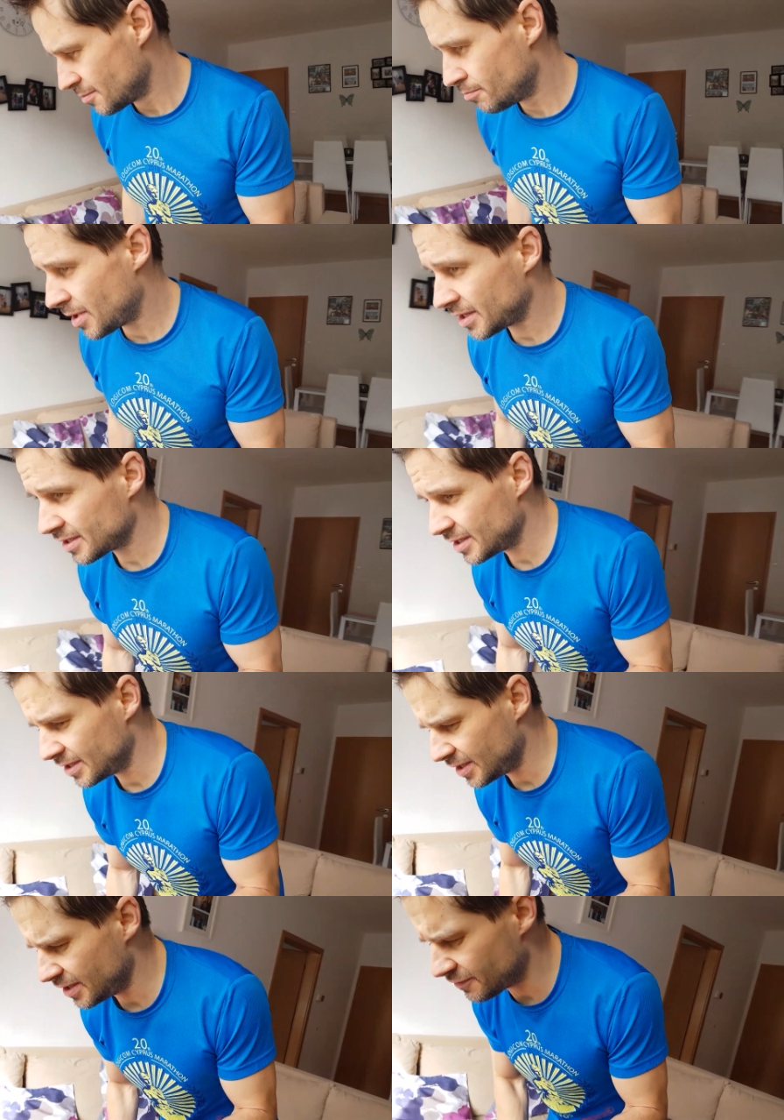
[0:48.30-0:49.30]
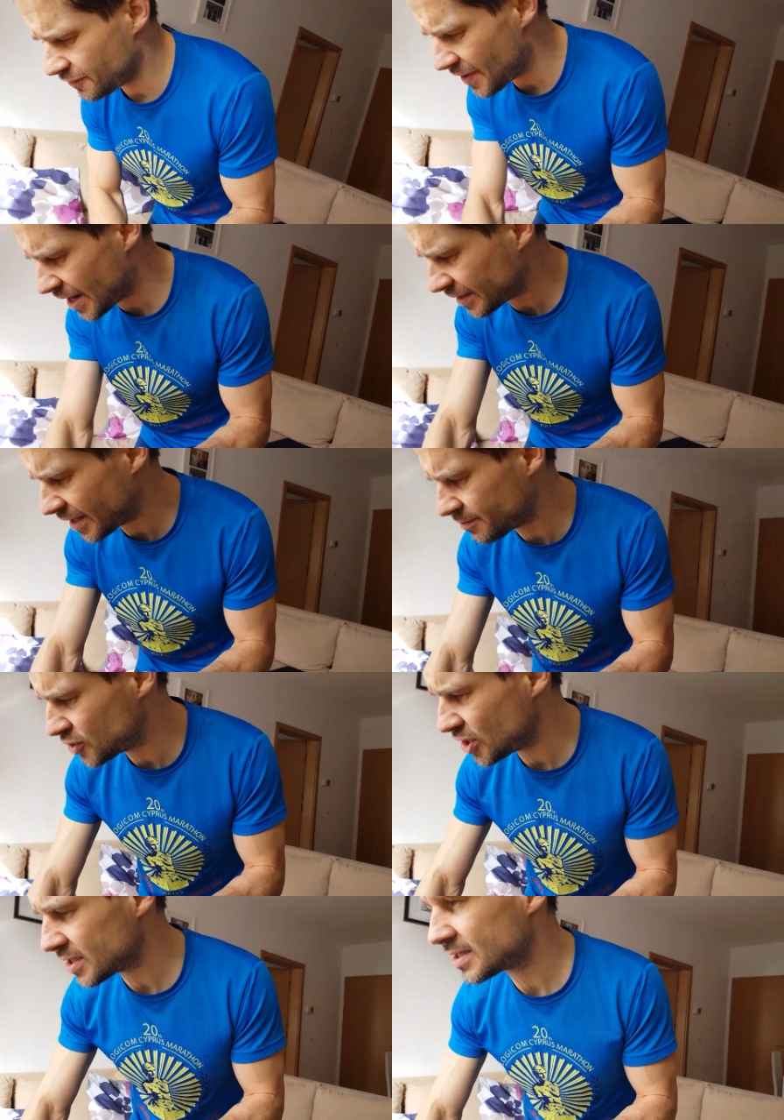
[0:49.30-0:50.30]
but in fact, I'm
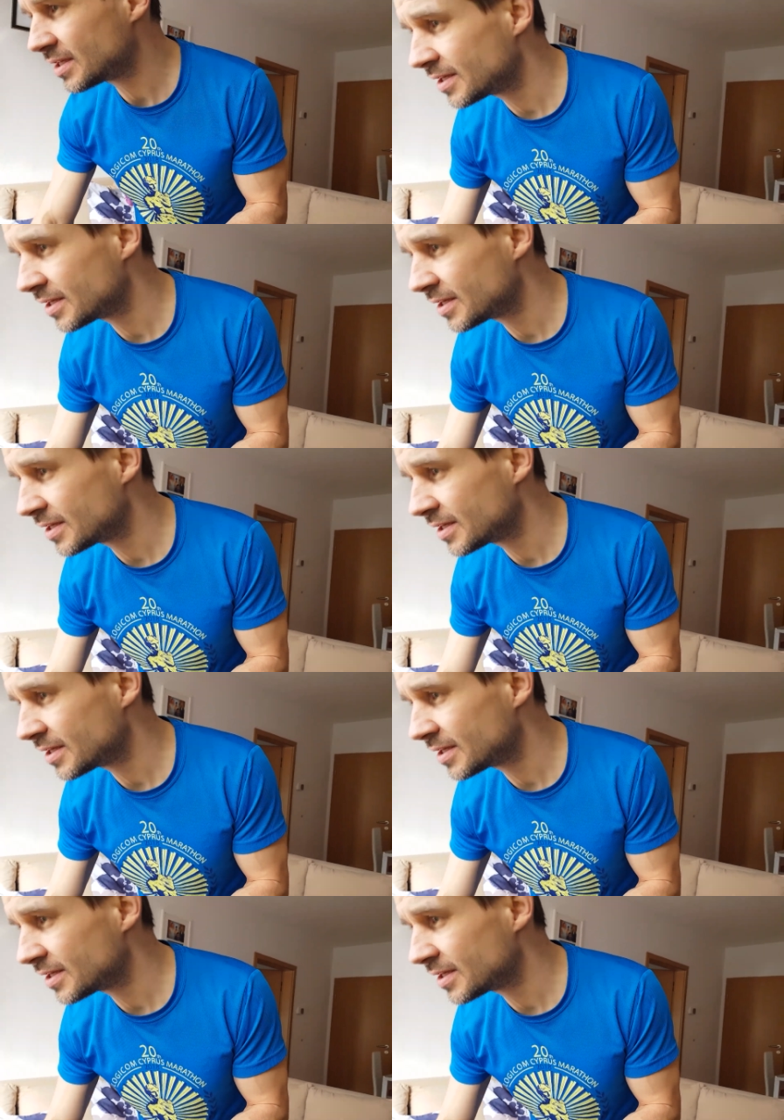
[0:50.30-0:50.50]
just